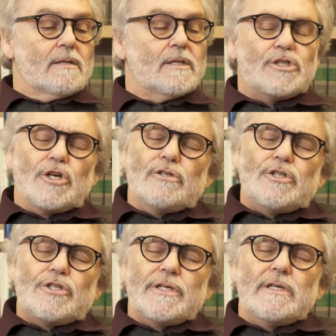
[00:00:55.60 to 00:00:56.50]
The
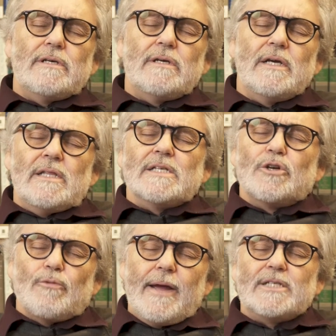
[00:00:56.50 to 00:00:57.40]
church in
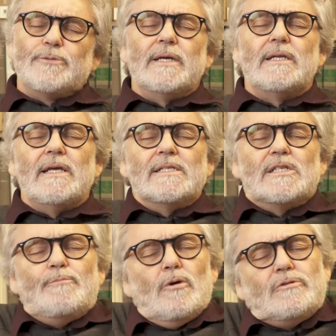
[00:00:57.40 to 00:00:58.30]
this arrangement is
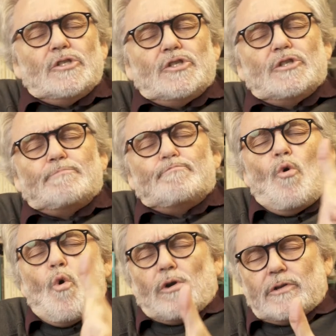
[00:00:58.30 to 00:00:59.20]
supposed to
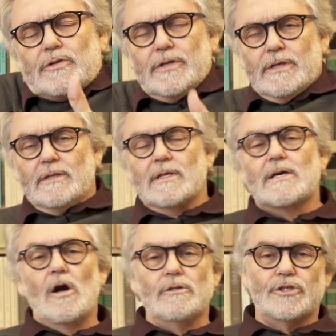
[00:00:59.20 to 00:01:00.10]
support the
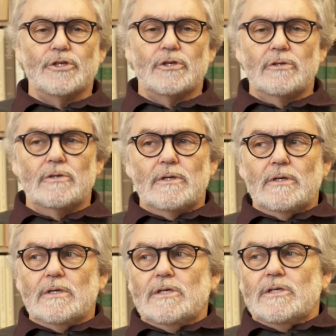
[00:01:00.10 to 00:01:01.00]
culture,
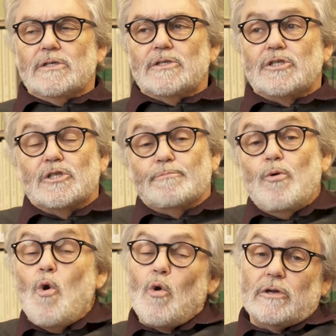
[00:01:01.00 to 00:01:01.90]

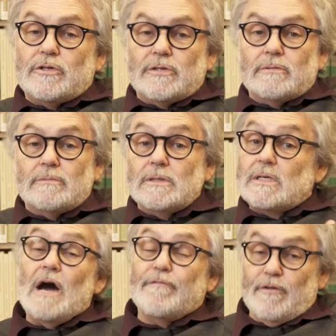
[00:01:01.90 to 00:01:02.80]
support the
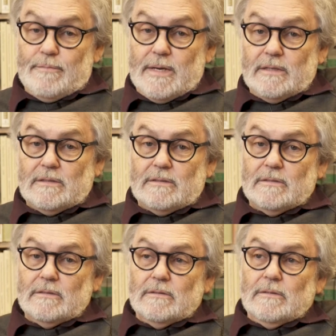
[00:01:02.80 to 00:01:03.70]

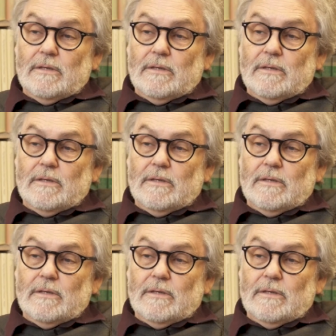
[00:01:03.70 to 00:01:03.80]
government,